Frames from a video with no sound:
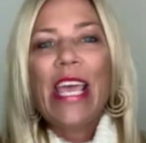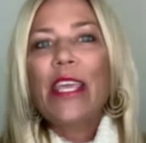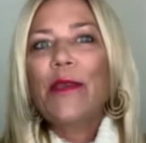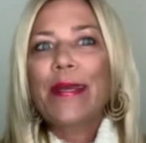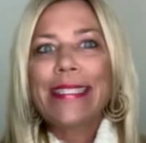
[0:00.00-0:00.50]

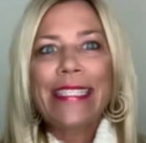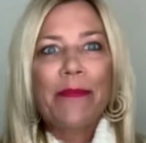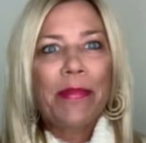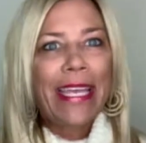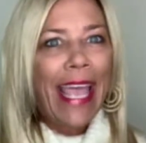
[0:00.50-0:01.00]
You can
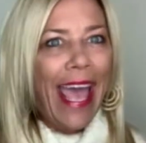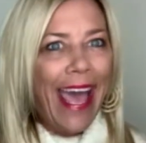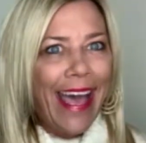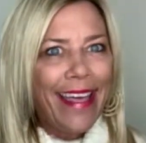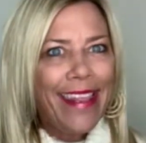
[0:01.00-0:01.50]
simply
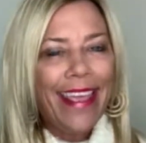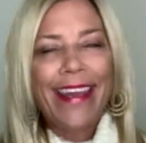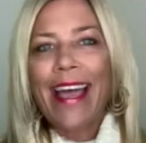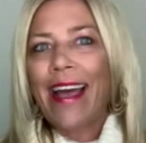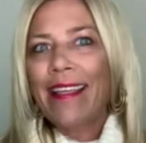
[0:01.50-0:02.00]
add
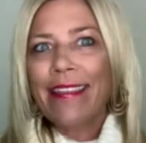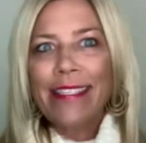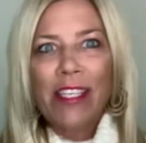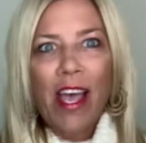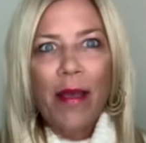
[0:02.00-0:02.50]
an eyelet
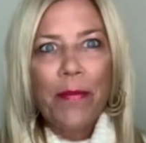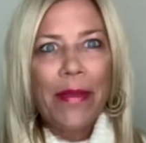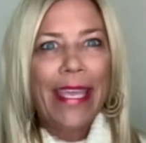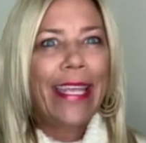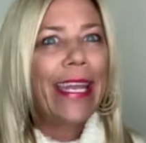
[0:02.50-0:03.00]
top
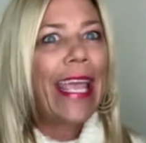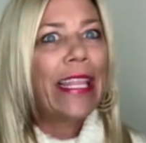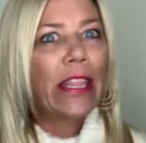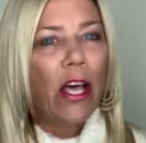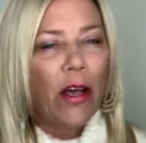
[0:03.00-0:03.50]
in a
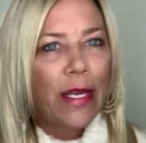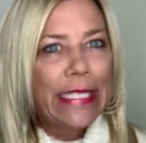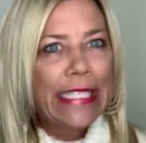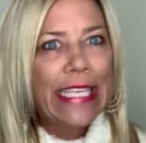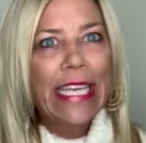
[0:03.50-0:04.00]
long
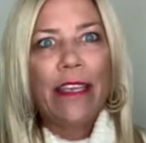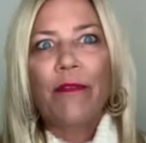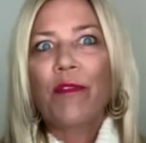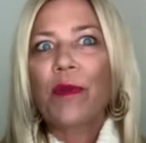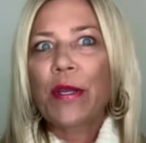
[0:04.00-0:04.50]
sleeve,
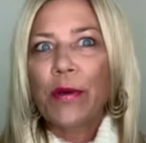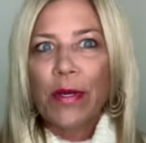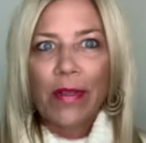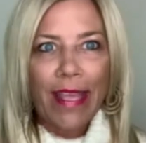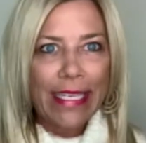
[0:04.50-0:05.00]
three-quarter
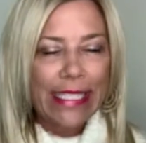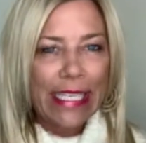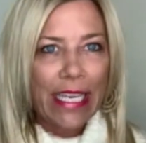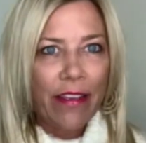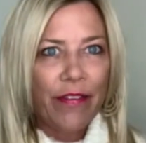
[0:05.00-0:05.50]
length
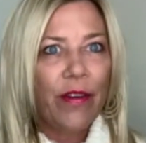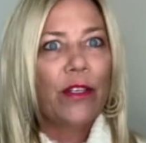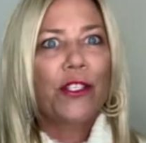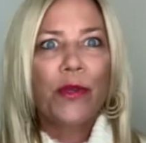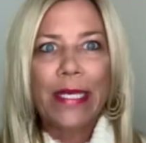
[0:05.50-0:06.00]
sleeve, or
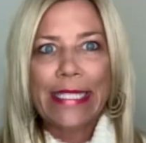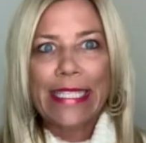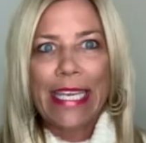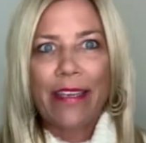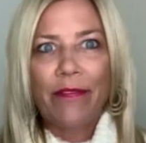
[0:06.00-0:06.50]
short
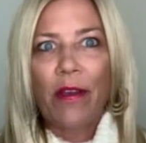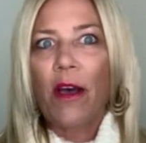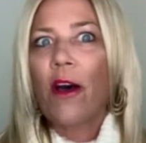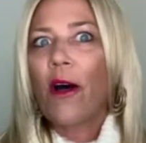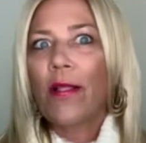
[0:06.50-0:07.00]
sleeve,
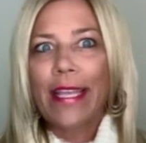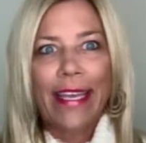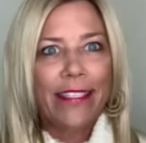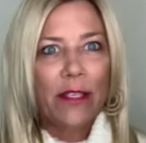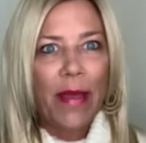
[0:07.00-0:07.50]
all
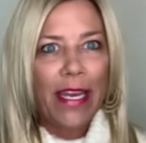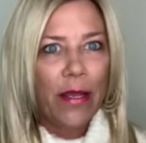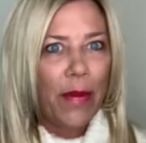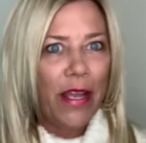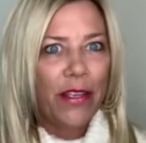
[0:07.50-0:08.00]
again depending
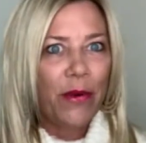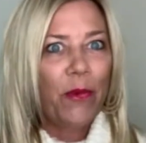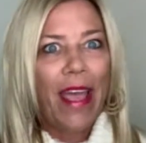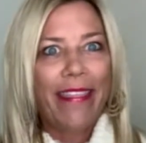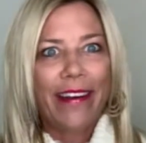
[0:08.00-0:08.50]
upon your
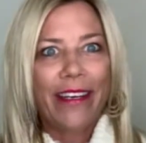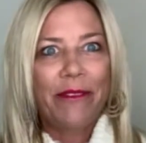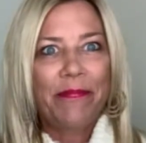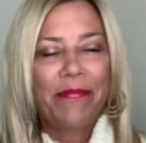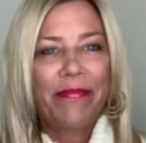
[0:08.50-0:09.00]
weather,
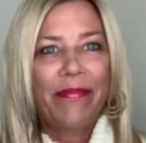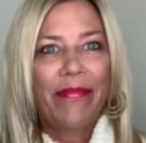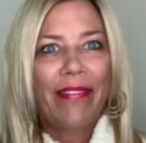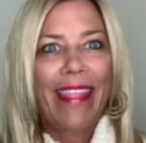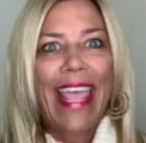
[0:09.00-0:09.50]

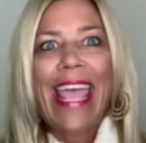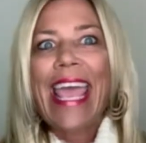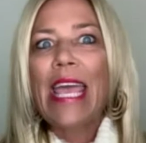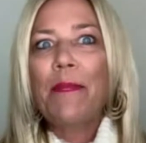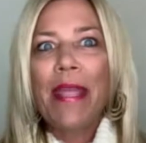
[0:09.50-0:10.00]

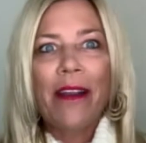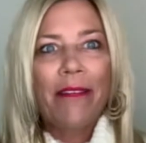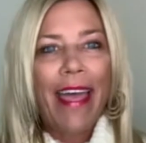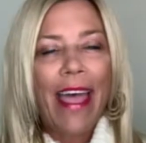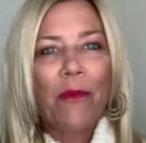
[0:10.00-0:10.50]
and pair
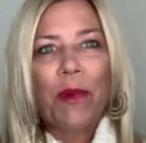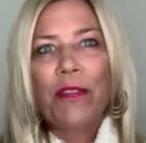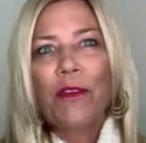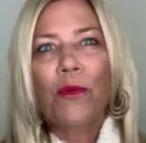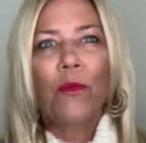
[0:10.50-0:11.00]
that
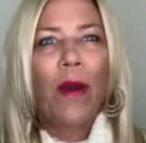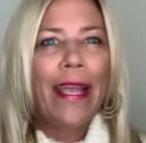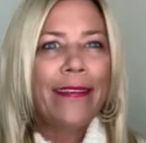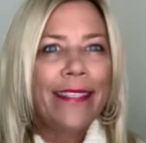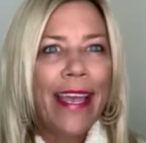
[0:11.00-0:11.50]
with your
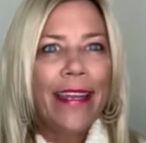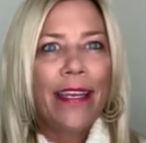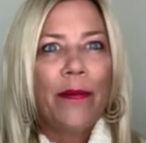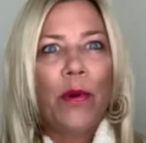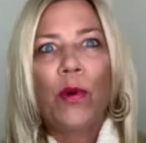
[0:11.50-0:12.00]
white
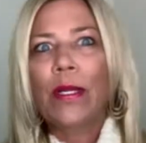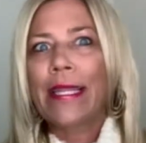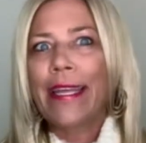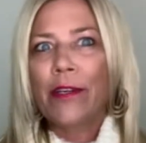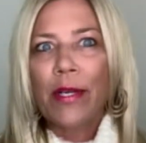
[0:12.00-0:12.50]
denim or
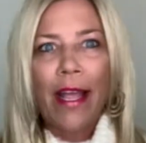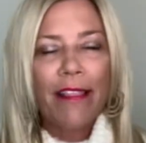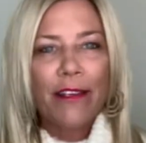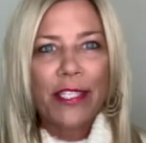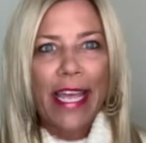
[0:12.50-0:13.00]
lighter
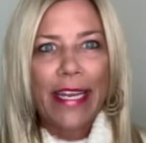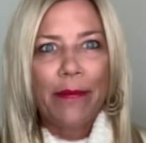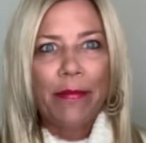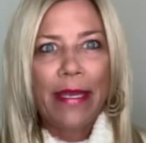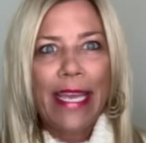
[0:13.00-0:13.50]
color
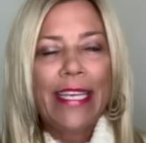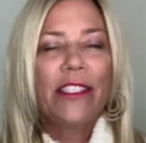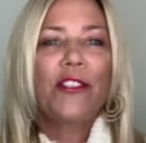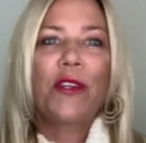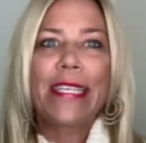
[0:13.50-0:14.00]
denim
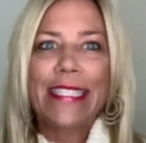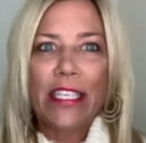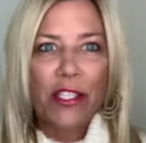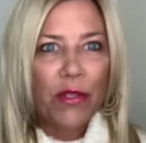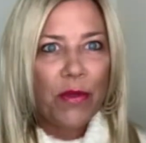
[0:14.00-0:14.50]
to
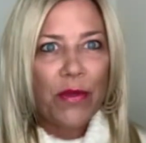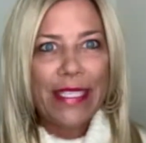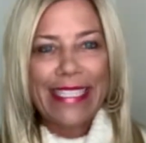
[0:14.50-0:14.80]
transition through the